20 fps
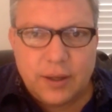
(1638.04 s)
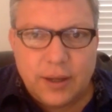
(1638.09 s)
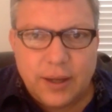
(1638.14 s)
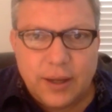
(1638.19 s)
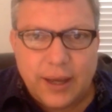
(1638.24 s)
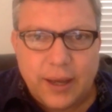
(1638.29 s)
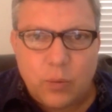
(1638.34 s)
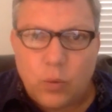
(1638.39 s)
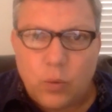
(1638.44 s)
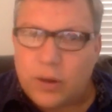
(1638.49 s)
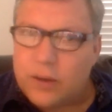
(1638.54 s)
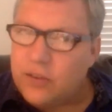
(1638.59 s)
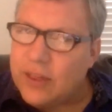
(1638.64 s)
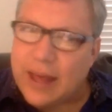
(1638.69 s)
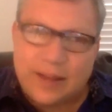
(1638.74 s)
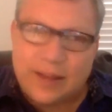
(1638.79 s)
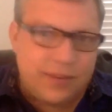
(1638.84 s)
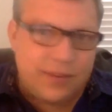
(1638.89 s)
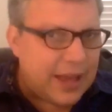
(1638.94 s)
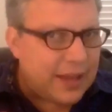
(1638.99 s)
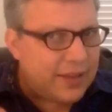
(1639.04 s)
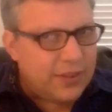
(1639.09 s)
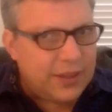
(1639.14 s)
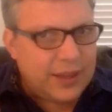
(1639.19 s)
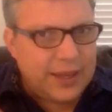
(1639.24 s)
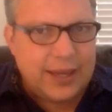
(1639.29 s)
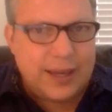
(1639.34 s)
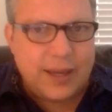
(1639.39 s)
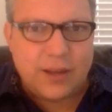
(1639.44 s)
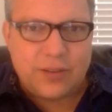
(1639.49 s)
And once that's the
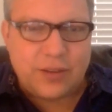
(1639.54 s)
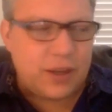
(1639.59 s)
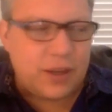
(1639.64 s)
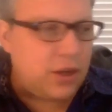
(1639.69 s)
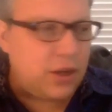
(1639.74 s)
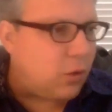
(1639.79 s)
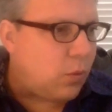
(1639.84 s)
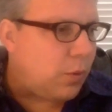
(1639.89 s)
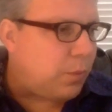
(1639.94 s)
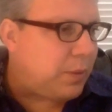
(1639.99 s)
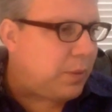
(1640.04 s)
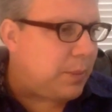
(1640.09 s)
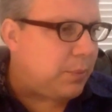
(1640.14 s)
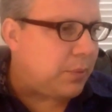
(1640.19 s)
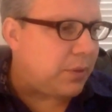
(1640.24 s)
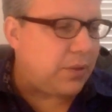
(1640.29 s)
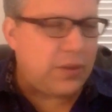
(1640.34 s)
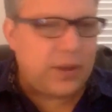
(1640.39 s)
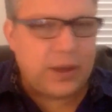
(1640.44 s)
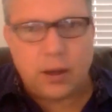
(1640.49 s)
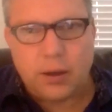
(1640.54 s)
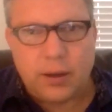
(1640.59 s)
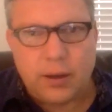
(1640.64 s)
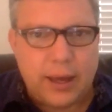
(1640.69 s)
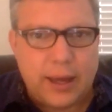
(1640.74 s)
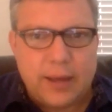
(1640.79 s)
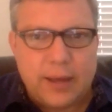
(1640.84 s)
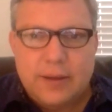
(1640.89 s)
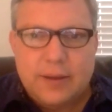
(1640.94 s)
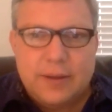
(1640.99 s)
key, because you don't want people to think,
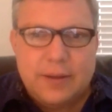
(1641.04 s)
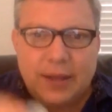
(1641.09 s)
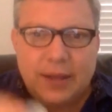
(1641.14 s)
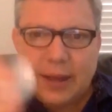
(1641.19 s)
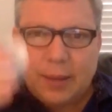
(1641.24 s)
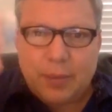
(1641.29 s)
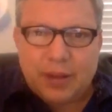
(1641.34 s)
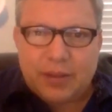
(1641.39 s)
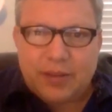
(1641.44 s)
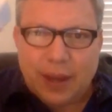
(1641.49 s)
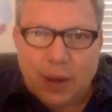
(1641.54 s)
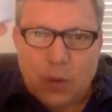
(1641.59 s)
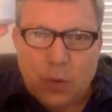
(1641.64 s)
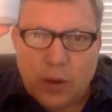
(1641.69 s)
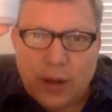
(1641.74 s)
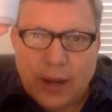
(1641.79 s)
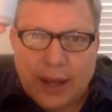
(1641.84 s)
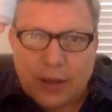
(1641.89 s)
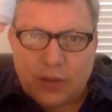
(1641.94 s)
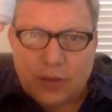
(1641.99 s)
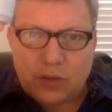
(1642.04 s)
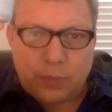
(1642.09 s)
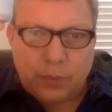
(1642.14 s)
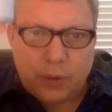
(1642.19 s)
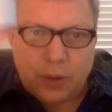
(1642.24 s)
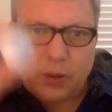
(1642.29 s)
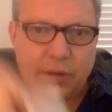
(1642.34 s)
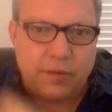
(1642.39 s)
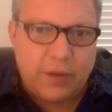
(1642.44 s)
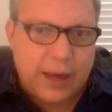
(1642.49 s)
okay, I'm going to take 1 ounce of
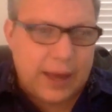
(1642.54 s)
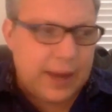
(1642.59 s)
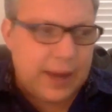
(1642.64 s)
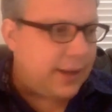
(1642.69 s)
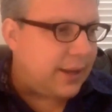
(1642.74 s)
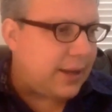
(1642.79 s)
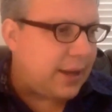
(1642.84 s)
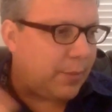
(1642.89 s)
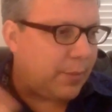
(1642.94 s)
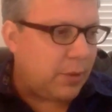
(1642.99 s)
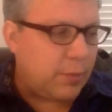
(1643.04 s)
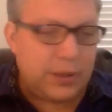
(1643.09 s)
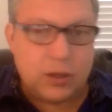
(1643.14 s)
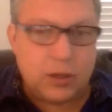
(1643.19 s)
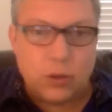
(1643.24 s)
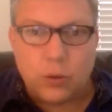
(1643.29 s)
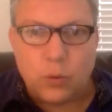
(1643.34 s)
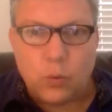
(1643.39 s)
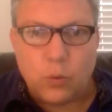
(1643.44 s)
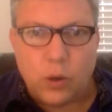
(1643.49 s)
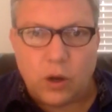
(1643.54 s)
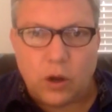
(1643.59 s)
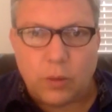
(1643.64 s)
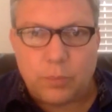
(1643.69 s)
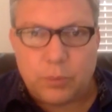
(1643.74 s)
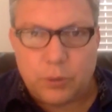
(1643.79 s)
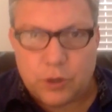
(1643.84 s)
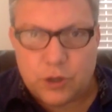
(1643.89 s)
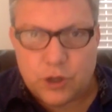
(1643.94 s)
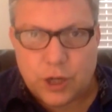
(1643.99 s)
Protivite and I'm going to be doing
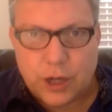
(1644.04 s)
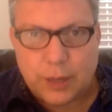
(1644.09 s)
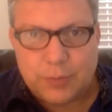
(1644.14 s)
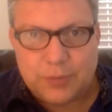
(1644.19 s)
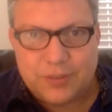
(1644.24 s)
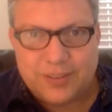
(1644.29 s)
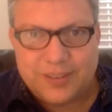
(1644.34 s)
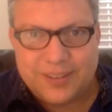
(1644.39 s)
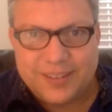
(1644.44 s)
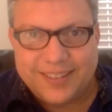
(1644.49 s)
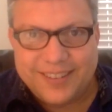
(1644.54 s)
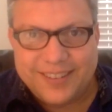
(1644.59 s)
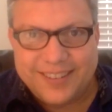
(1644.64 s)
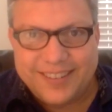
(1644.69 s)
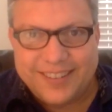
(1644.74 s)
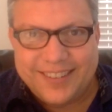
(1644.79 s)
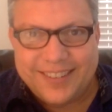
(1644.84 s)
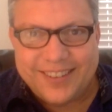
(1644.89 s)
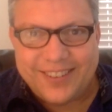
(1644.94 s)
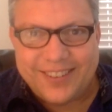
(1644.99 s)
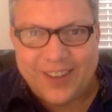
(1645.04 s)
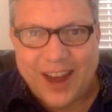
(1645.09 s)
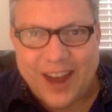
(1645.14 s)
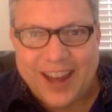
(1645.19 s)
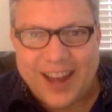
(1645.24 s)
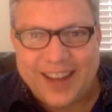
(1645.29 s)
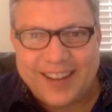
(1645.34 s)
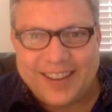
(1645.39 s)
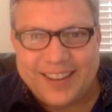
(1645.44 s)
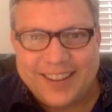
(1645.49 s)
one-arm push-ups,
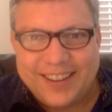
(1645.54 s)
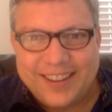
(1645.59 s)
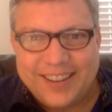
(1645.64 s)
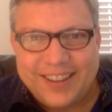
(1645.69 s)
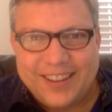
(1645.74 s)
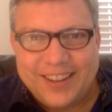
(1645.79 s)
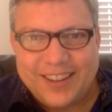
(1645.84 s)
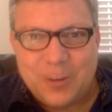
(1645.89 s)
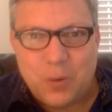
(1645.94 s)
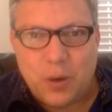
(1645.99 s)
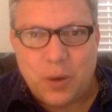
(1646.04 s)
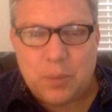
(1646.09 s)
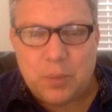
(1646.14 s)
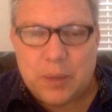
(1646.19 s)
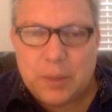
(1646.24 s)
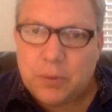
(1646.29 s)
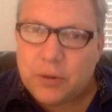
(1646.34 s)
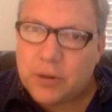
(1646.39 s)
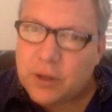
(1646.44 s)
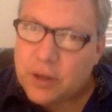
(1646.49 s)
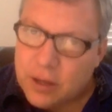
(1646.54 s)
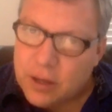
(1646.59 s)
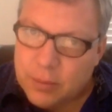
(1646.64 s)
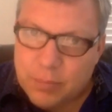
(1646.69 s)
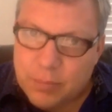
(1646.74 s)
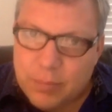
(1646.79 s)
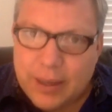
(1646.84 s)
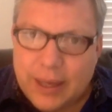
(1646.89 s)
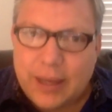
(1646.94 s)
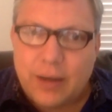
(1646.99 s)
right? You want people to
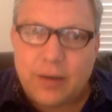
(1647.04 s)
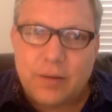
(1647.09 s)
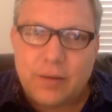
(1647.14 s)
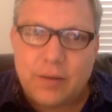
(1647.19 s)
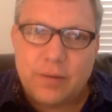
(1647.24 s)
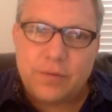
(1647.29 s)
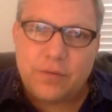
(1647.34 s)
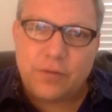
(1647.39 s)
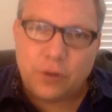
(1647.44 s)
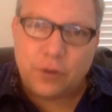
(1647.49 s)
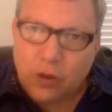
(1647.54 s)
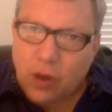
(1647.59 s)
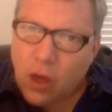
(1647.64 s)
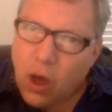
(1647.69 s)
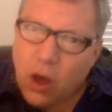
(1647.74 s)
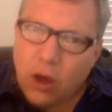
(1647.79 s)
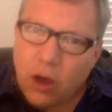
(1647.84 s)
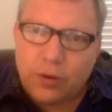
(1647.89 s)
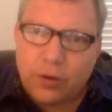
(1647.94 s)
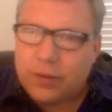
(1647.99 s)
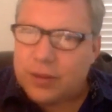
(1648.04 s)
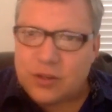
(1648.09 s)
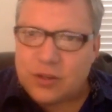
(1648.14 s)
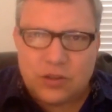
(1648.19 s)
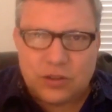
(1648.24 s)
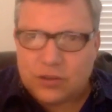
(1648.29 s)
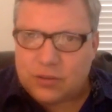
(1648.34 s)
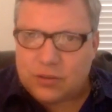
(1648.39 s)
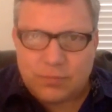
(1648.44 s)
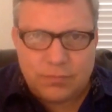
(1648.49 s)
commit for longer than
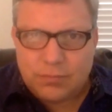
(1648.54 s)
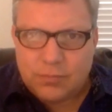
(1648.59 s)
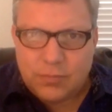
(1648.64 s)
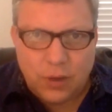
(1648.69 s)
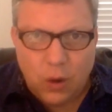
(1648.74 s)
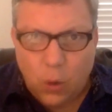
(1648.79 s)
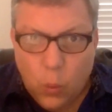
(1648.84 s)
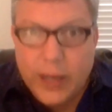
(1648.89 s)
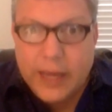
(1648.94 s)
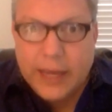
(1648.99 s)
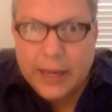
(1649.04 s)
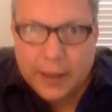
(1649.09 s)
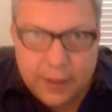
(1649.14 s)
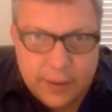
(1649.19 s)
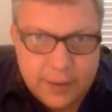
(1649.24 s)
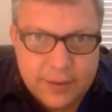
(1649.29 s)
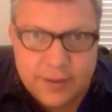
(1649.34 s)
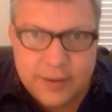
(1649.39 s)
just a week,